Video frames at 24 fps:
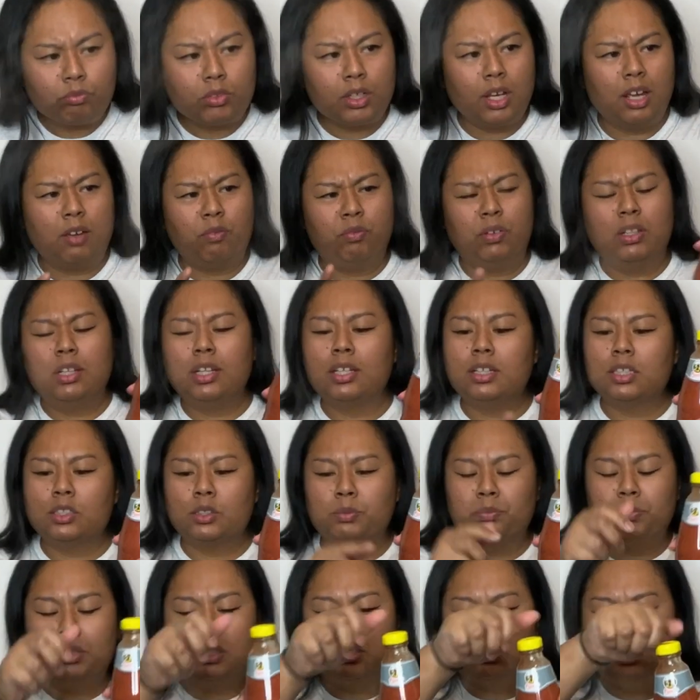I feel like it's
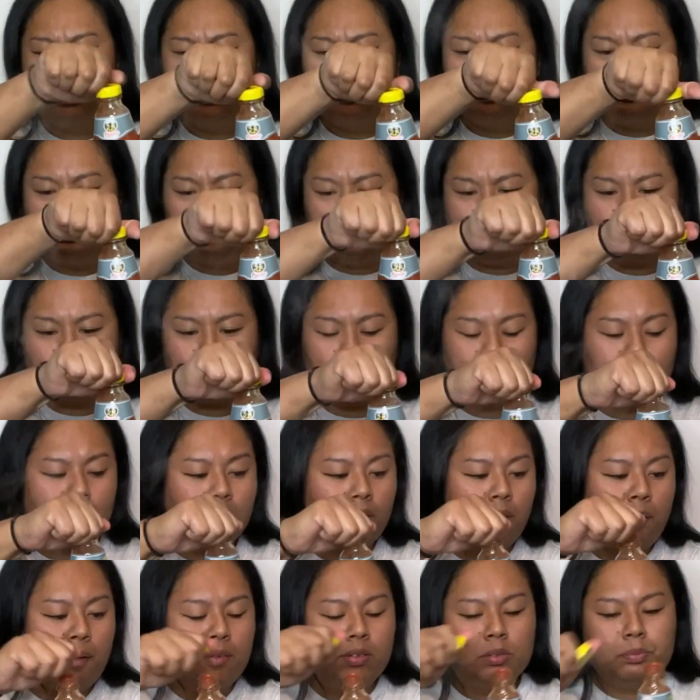missing
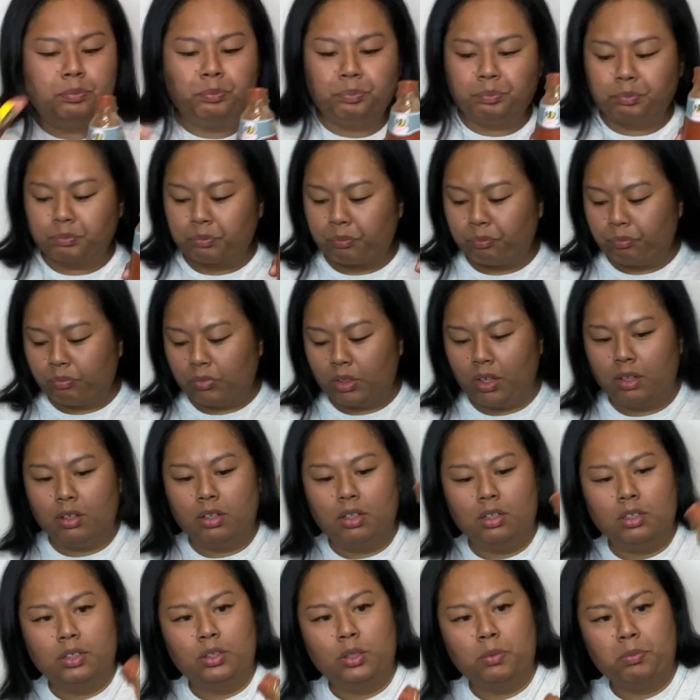a
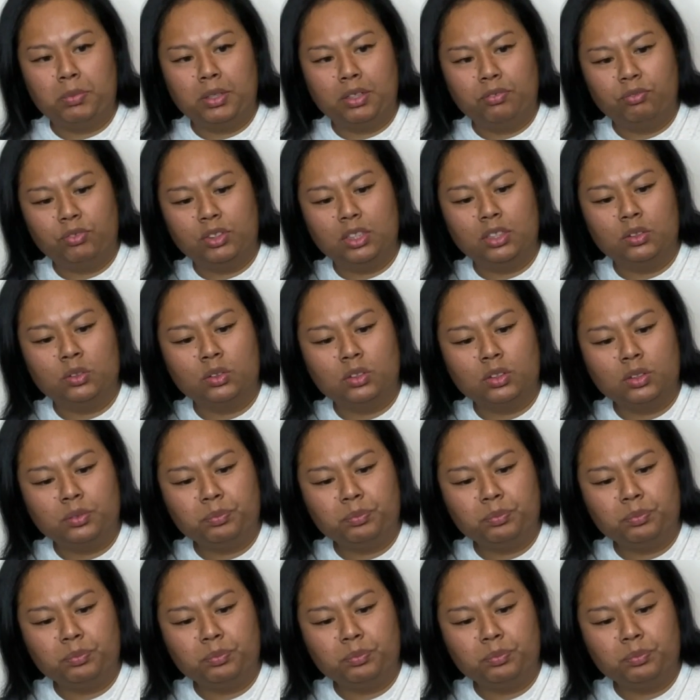little bit of this.